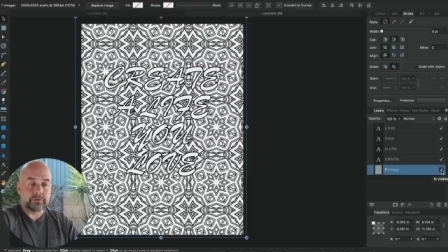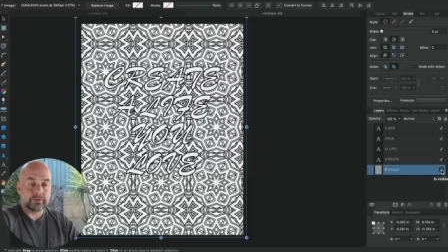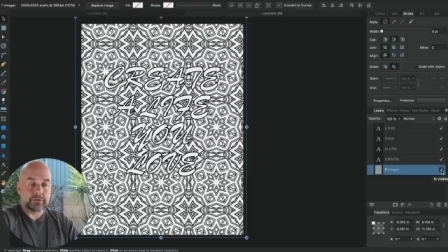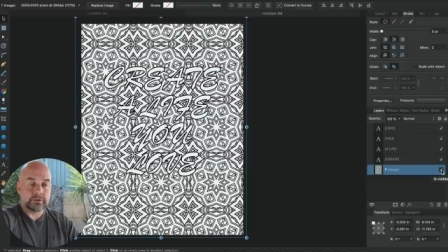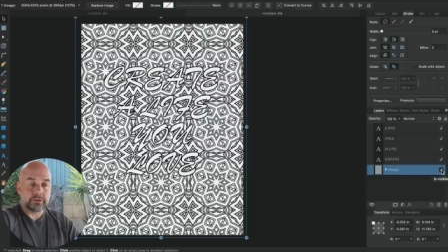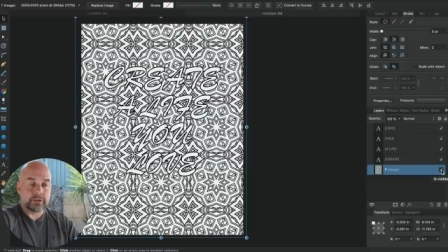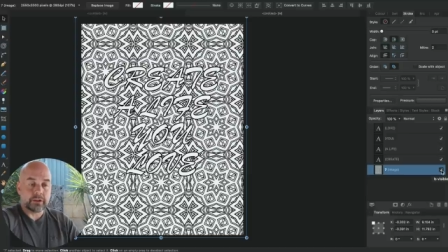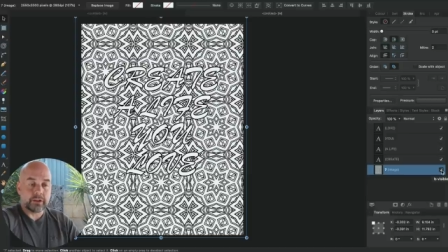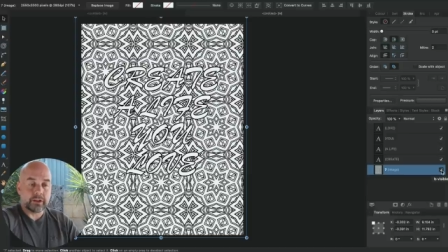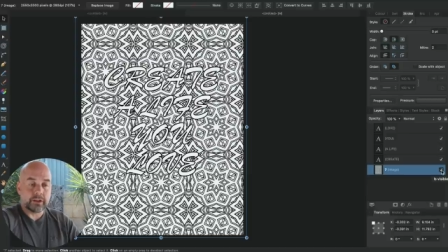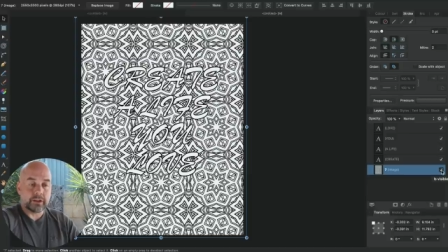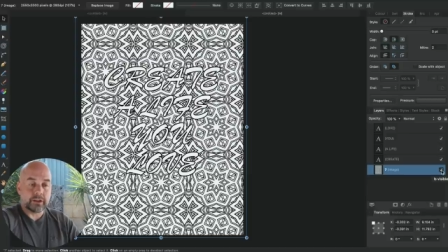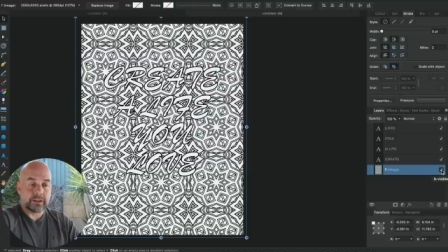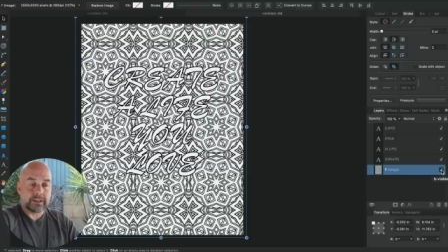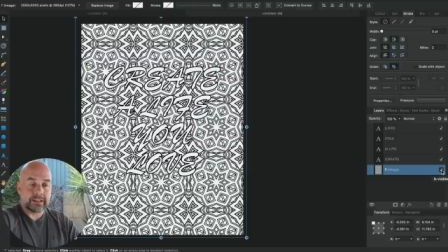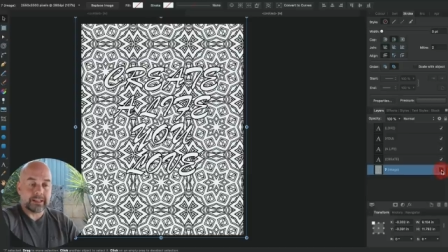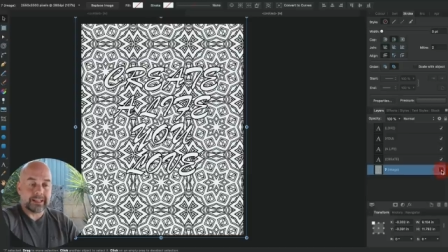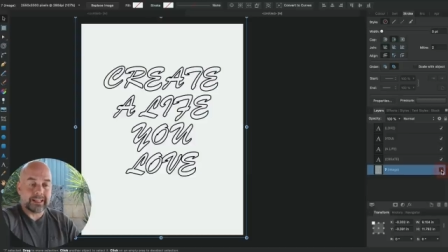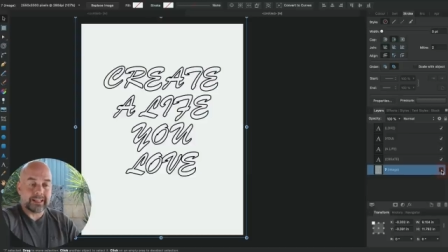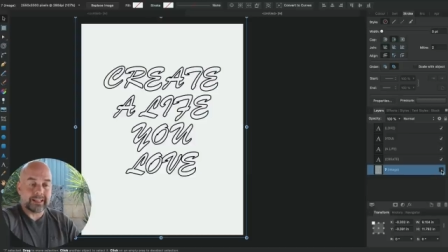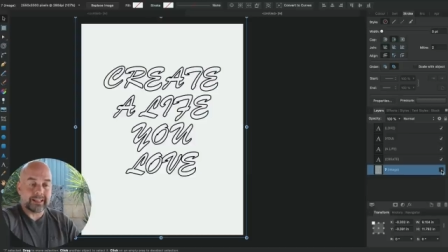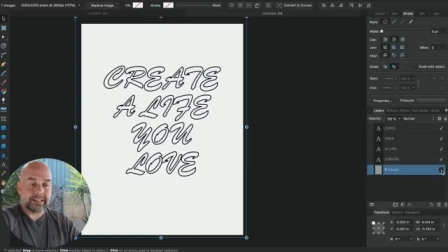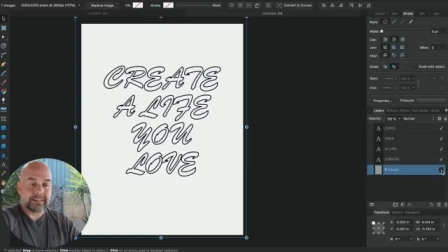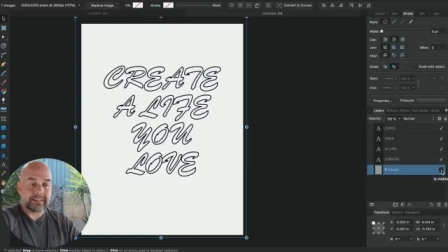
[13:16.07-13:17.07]
I'm just going to
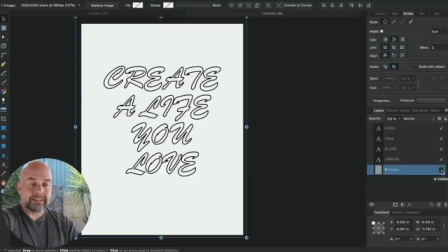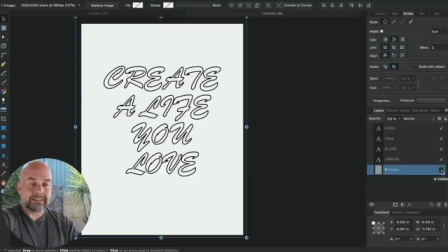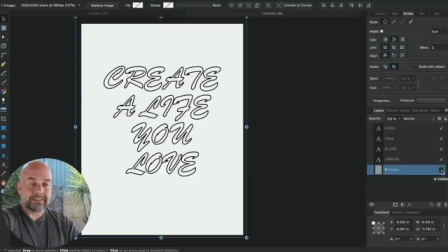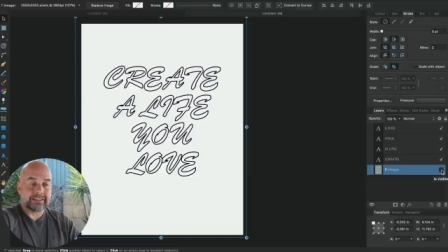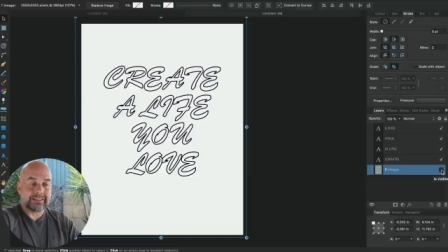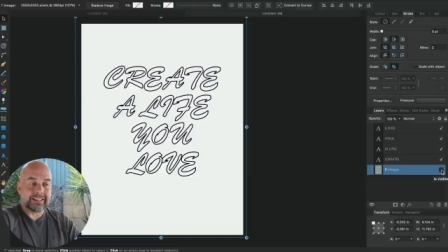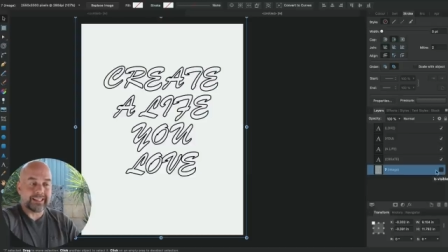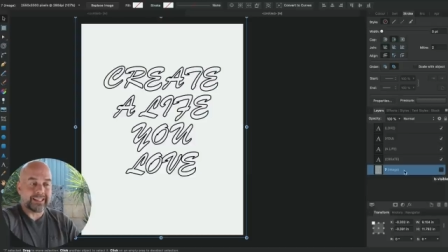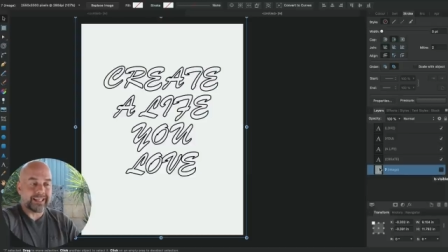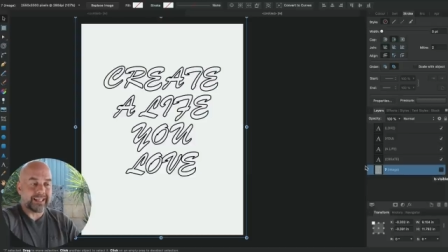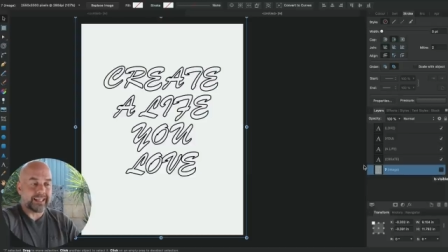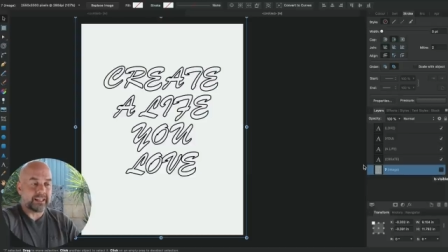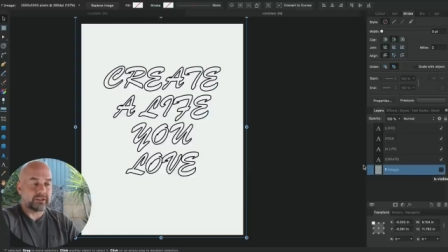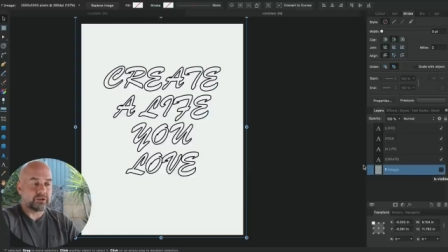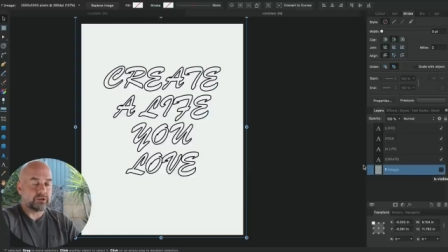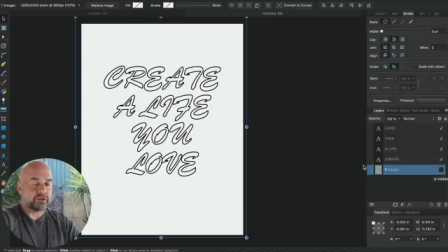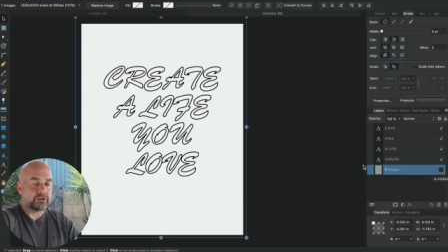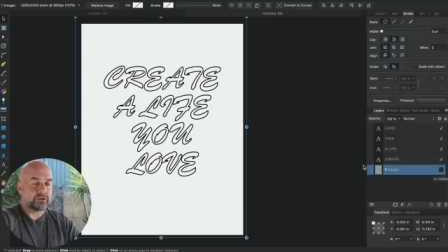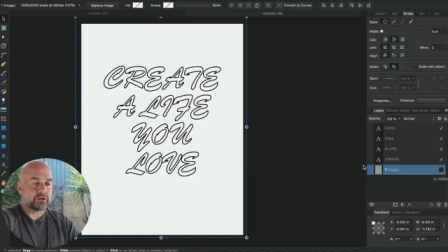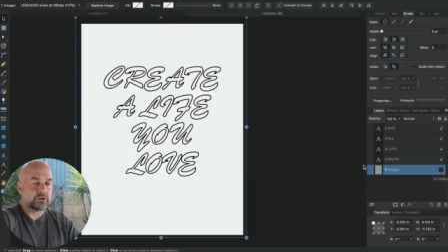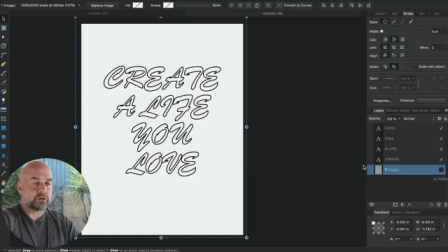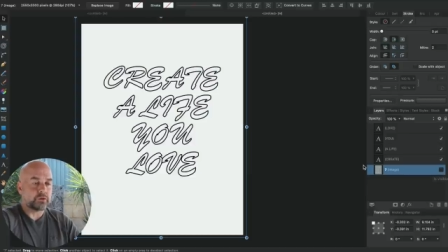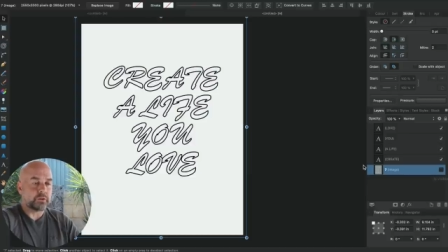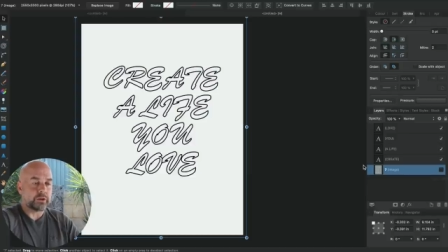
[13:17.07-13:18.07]
click this tick here
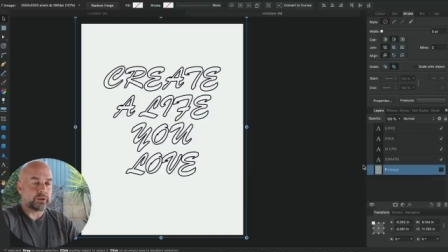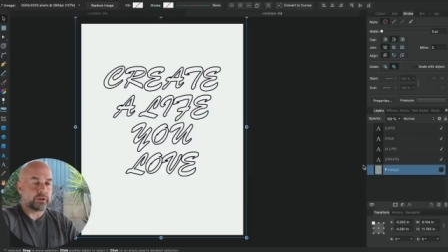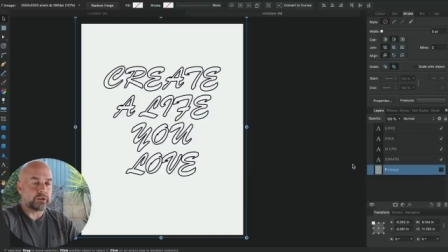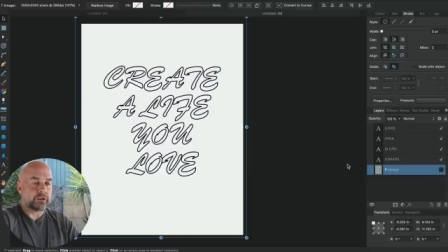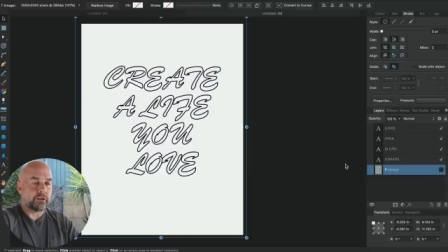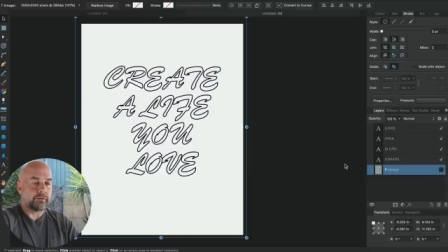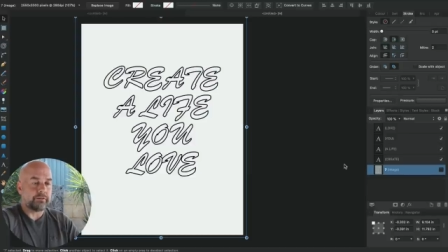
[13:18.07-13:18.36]
just to switch